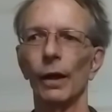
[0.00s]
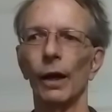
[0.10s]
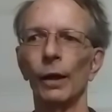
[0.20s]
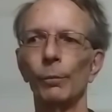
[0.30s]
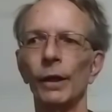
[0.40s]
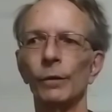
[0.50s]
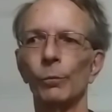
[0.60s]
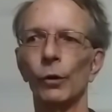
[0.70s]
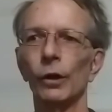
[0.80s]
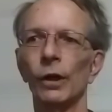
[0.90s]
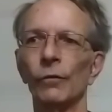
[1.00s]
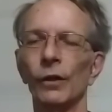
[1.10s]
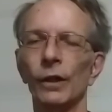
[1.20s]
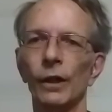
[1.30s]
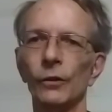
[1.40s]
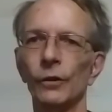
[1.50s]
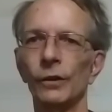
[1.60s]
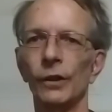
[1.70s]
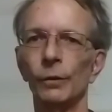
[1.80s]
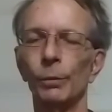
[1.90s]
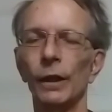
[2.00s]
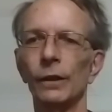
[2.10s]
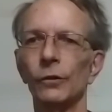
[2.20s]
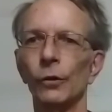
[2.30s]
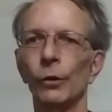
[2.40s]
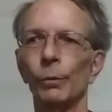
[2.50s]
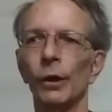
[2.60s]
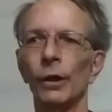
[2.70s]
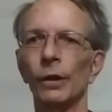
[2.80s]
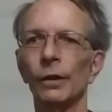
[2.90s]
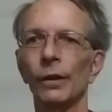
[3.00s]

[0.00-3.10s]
I make more off the cars I take back to Omaha